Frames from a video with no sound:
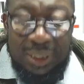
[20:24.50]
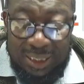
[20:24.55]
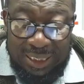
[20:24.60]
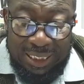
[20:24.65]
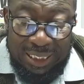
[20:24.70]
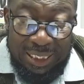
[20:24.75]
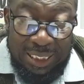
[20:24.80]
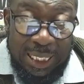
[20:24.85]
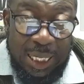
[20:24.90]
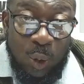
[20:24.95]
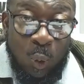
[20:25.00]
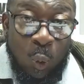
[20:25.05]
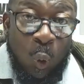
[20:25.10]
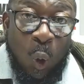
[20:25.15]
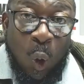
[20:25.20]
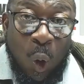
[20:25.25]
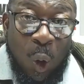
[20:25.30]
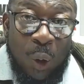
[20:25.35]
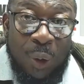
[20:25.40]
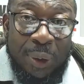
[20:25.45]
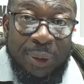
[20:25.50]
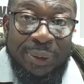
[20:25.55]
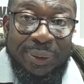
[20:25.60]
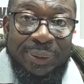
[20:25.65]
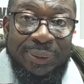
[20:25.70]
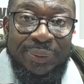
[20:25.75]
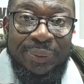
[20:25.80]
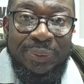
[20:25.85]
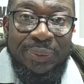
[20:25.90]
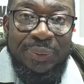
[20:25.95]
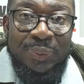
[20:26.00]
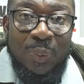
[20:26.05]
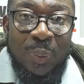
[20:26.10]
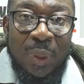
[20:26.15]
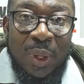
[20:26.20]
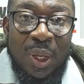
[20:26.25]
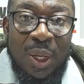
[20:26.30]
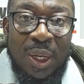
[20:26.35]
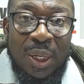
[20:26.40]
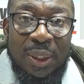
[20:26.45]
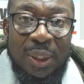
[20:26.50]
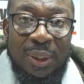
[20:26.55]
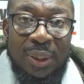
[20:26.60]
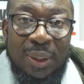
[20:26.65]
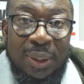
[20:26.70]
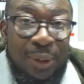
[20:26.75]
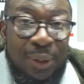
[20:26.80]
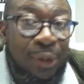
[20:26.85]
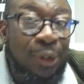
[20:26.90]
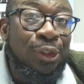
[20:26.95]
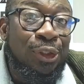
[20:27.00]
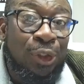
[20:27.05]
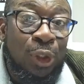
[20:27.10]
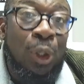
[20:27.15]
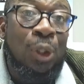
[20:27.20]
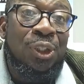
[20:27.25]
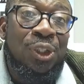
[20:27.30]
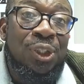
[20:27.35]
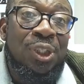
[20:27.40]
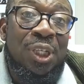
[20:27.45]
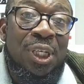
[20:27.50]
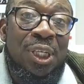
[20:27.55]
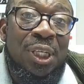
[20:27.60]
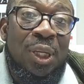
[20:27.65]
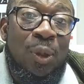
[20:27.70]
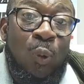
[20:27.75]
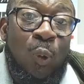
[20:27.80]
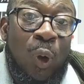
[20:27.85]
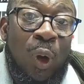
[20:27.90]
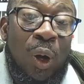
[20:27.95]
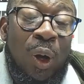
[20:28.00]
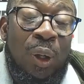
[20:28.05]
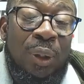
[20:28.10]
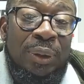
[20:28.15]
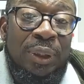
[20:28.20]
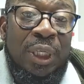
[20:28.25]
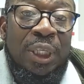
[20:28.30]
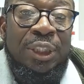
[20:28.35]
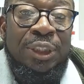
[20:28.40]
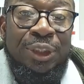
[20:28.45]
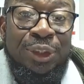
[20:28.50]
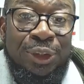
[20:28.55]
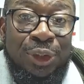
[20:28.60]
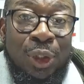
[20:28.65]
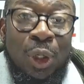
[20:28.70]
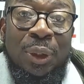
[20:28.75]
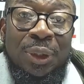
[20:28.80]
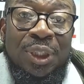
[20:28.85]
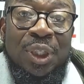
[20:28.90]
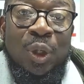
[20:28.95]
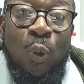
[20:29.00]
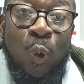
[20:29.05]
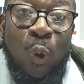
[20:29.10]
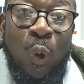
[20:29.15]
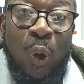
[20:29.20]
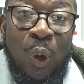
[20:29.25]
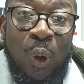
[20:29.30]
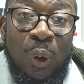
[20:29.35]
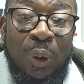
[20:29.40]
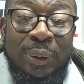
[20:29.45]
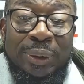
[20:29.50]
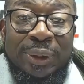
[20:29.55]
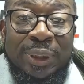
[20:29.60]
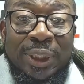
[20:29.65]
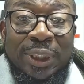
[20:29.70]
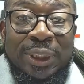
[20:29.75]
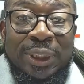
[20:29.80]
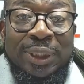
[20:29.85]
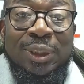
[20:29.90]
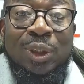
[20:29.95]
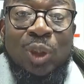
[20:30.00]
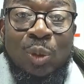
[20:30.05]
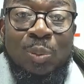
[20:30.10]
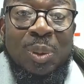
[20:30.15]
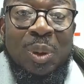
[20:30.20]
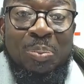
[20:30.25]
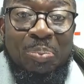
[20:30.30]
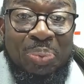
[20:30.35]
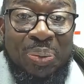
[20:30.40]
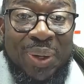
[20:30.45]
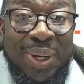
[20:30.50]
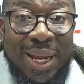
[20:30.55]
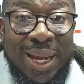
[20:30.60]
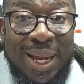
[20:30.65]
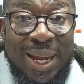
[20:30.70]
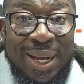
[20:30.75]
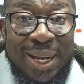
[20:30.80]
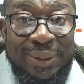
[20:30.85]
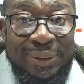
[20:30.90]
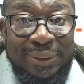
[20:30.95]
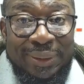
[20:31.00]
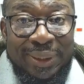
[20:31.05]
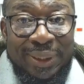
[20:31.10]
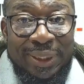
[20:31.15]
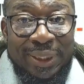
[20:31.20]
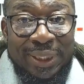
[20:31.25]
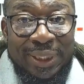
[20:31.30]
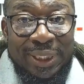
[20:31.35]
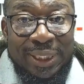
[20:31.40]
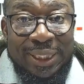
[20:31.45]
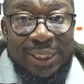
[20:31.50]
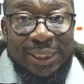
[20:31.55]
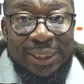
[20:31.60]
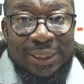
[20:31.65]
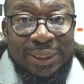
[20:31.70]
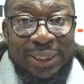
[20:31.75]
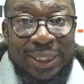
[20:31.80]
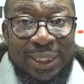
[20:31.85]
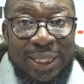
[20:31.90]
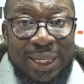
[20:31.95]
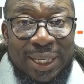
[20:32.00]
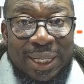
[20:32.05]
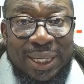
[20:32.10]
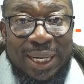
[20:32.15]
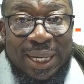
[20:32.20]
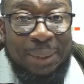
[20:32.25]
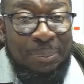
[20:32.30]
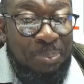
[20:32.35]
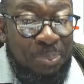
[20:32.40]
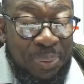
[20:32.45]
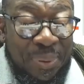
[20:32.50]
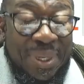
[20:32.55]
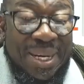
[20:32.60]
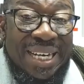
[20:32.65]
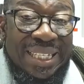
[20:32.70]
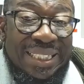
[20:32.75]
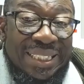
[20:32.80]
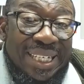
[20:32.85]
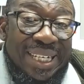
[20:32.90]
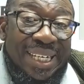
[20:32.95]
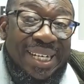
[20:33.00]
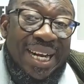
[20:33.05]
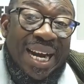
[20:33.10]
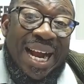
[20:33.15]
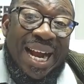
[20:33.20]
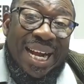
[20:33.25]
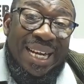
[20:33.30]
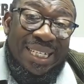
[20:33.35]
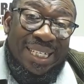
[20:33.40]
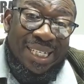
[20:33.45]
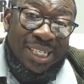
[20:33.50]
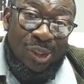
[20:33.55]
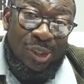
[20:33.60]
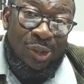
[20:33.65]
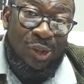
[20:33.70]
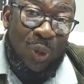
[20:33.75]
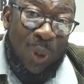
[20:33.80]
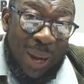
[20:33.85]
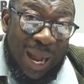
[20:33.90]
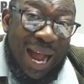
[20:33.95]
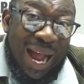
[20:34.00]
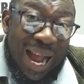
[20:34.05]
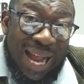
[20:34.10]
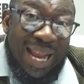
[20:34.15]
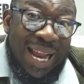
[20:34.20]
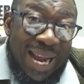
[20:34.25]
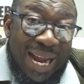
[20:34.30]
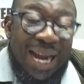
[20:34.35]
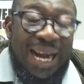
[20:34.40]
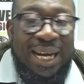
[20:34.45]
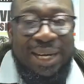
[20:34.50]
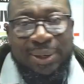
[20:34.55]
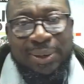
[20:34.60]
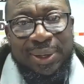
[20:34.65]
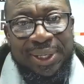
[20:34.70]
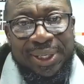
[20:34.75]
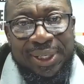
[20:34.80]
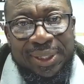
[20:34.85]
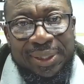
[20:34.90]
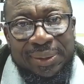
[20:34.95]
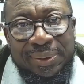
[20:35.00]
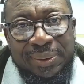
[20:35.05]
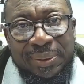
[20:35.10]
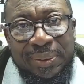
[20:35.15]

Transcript: in the war, not just in the war, turn the war to be prayer. And prayer drag you to higher anointing.